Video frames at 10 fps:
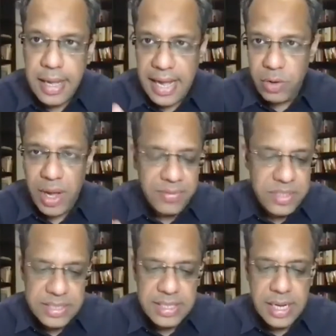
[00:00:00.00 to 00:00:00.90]
I know I have
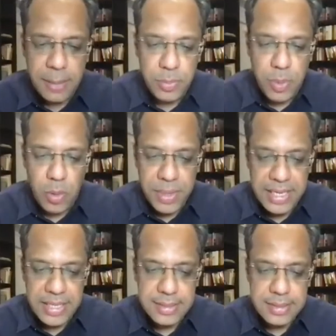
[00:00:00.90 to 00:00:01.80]
just a couple more
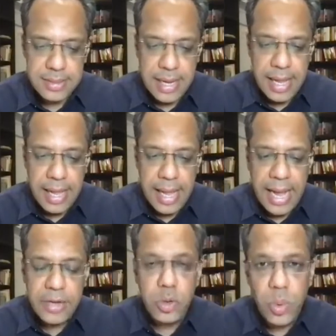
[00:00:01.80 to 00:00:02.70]
minutes.
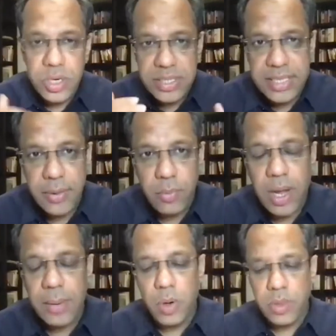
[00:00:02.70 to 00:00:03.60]
I do want to say
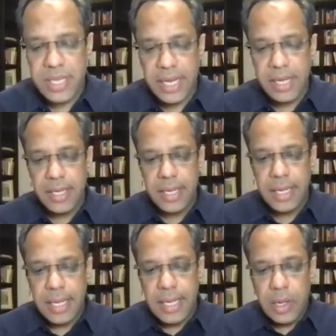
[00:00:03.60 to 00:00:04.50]
one more thing,
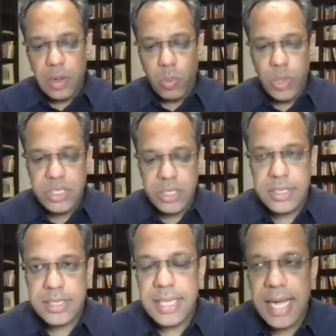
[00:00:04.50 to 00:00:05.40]
which
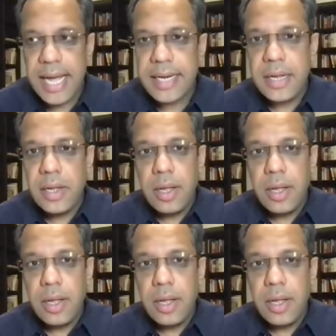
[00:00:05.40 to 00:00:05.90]
is that